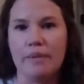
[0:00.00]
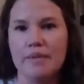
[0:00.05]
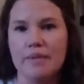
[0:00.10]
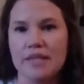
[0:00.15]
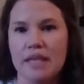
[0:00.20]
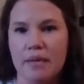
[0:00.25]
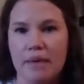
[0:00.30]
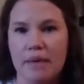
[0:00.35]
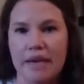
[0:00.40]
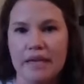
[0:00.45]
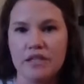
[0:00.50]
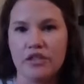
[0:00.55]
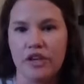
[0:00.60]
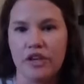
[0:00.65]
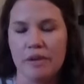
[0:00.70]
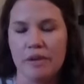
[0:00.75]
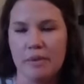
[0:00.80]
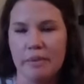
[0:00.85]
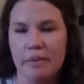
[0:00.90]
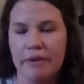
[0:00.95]
website, my
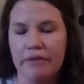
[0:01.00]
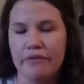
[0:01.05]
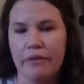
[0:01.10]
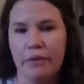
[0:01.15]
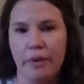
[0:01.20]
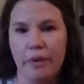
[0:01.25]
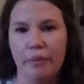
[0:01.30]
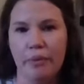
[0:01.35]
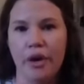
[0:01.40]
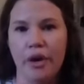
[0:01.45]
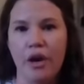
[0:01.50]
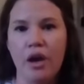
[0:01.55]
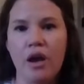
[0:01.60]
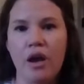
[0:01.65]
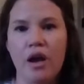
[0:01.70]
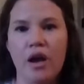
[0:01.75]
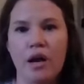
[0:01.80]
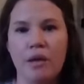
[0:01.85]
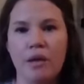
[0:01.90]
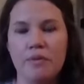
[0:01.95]
Instagram, and my phone number.
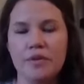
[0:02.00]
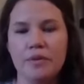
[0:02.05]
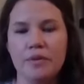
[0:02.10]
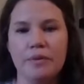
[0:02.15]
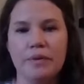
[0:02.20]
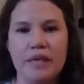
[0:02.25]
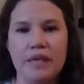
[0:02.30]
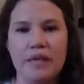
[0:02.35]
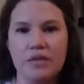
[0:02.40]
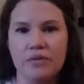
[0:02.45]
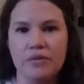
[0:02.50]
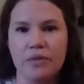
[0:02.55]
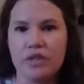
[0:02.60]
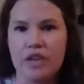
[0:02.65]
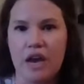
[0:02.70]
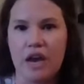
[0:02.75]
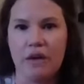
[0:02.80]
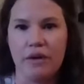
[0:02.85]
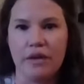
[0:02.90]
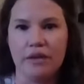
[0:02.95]
So please reach
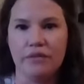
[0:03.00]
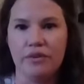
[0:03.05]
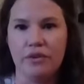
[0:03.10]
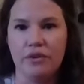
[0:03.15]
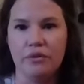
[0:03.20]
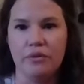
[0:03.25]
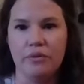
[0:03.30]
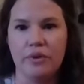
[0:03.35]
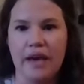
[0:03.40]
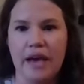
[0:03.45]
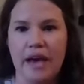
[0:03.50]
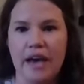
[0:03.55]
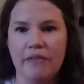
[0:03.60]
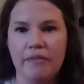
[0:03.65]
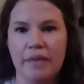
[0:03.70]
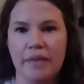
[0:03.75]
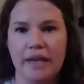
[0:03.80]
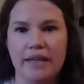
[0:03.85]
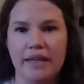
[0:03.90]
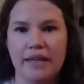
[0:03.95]
out if you want to have
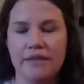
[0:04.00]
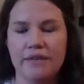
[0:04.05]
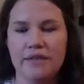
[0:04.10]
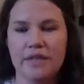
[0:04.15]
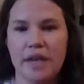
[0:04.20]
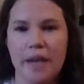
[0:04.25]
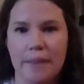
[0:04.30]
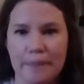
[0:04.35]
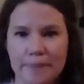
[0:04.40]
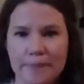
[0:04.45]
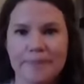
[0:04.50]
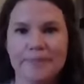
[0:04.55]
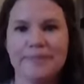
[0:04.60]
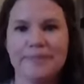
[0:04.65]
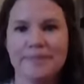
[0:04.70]
me. I'd love to come.